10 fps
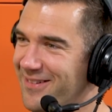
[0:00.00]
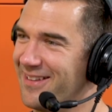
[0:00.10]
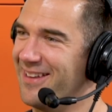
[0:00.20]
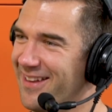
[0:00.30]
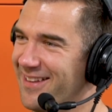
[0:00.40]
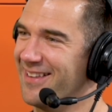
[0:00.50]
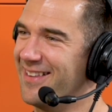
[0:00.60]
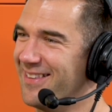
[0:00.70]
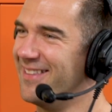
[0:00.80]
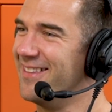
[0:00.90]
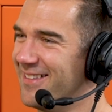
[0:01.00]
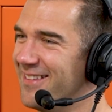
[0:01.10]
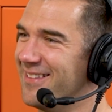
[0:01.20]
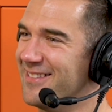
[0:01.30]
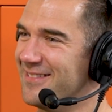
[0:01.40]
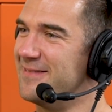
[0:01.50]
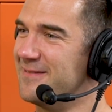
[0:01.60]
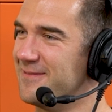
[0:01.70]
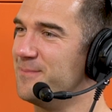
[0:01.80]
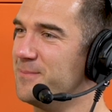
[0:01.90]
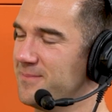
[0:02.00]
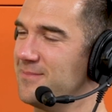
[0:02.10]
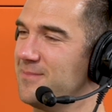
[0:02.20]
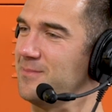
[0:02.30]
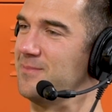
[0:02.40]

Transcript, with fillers: you yeah. got to have like a boundary. So I said, you